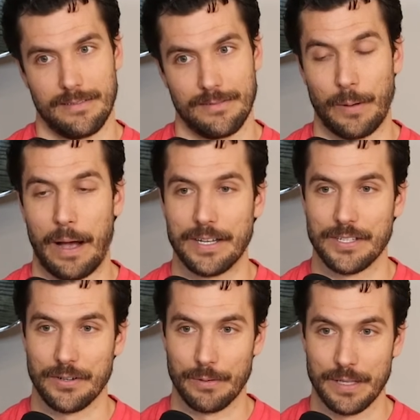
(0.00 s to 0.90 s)
Wow, I
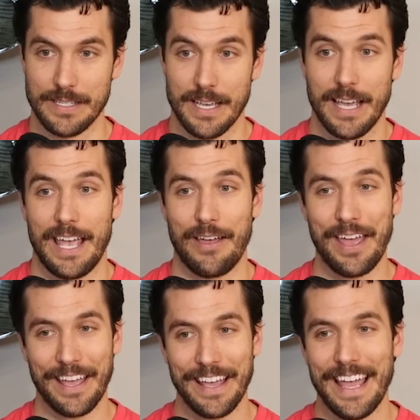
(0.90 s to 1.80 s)
disagree with this.
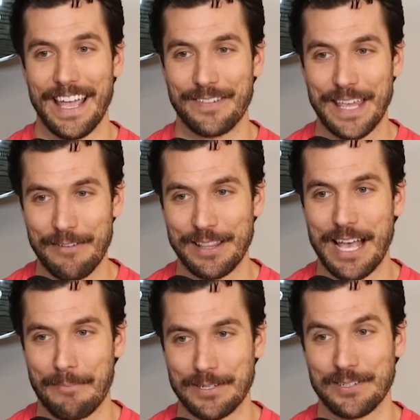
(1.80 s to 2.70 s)
If given
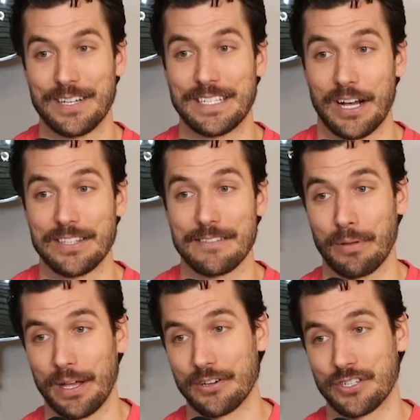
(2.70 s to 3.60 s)
the opportunity, tons of
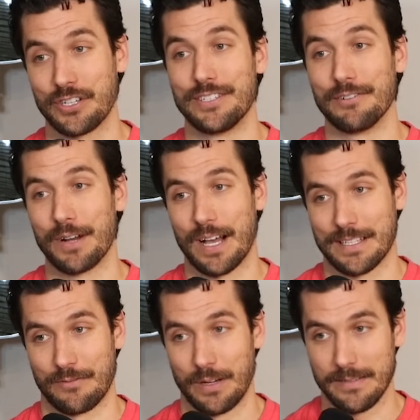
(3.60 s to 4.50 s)
players could do what
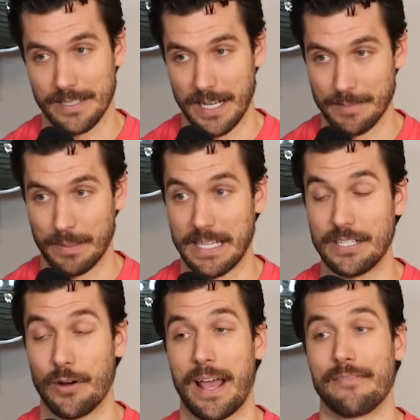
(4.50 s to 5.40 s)
Austin Reaves does, but they
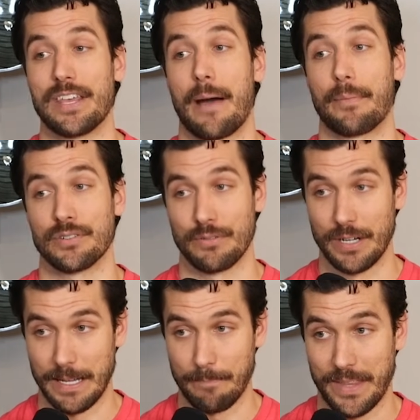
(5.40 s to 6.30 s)
don't have the
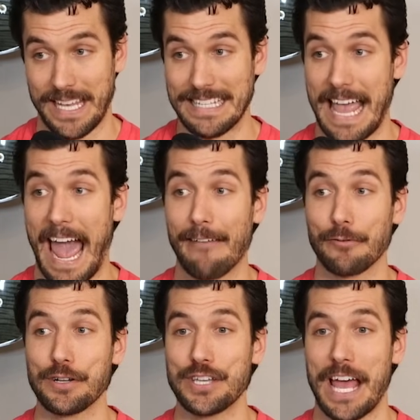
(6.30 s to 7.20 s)
opportunity. He's
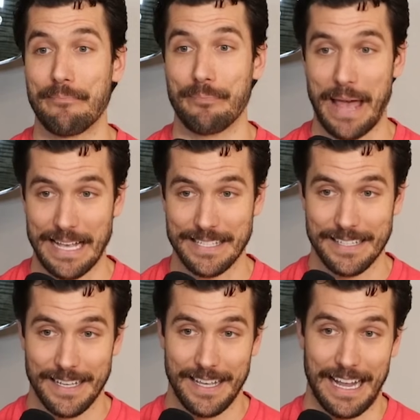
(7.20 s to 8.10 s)
average at
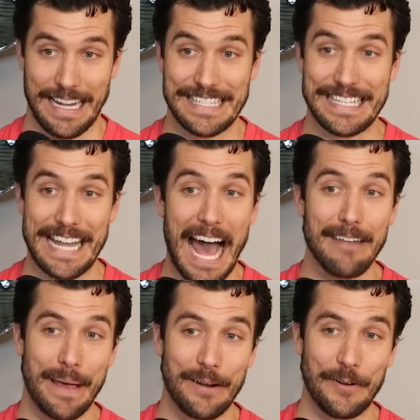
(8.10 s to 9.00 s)
best, and he's
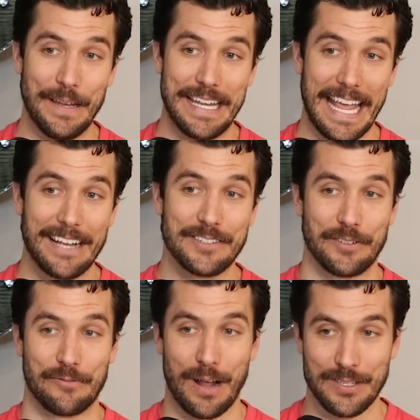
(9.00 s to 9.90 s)
not better than
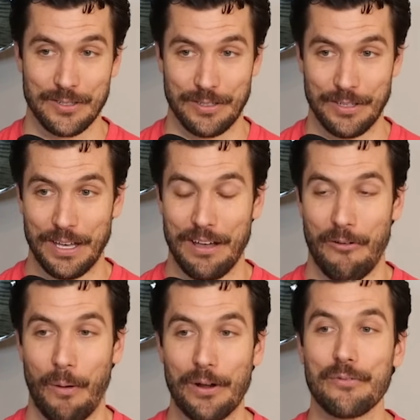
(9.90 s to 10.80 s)
D'Angelo Russell.
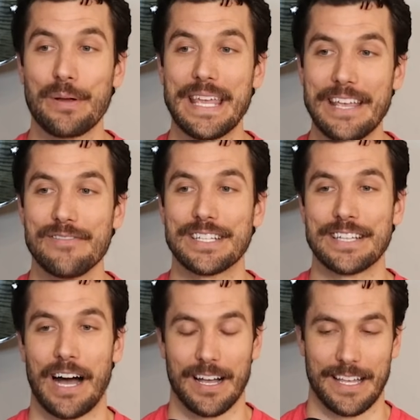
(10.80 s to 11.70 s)
What are we even
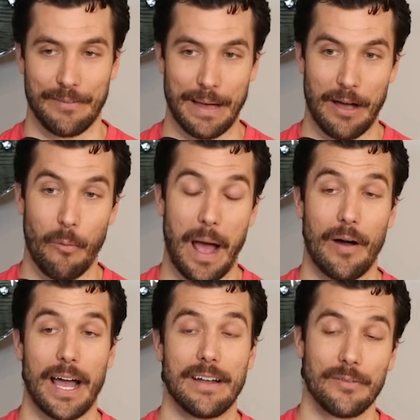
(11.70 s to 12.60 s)
talking about?
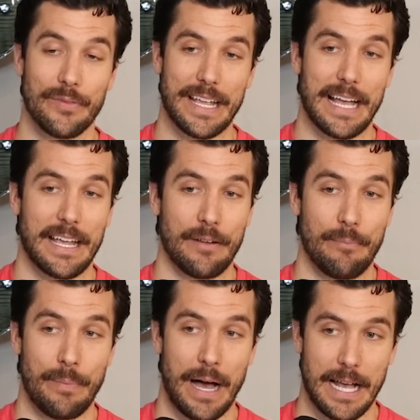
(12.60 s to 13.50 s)
Wow, I don't think I
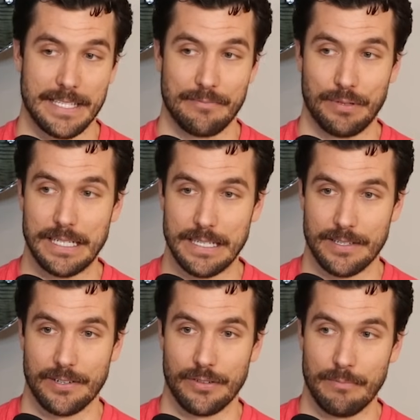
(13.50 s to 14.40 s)
could possibly
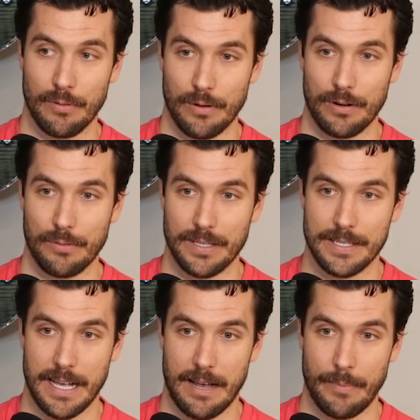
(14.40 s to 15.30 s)
disagree more with
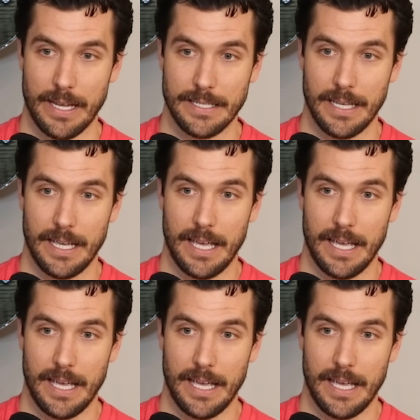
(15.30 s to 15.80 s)
this comment.